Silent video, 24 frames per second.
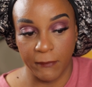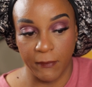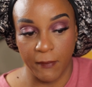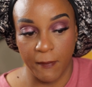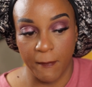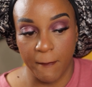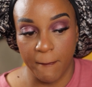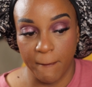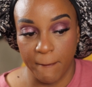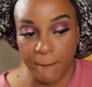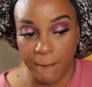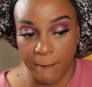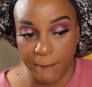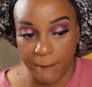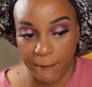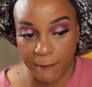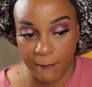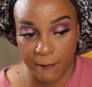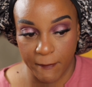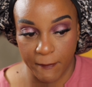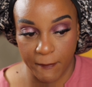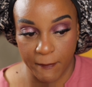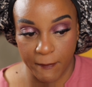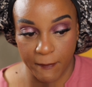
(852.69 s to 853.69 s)

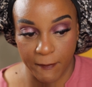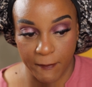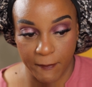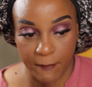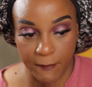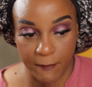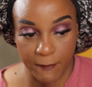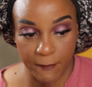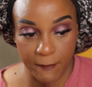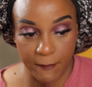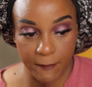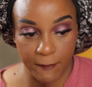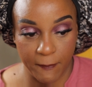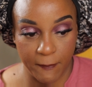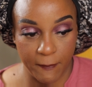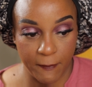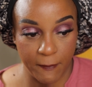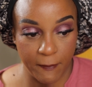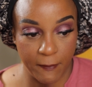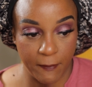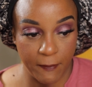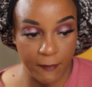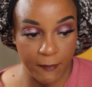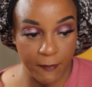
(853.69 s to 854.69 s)

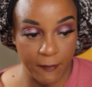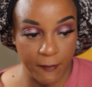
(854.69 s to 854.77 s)
No one is speaking in this clip.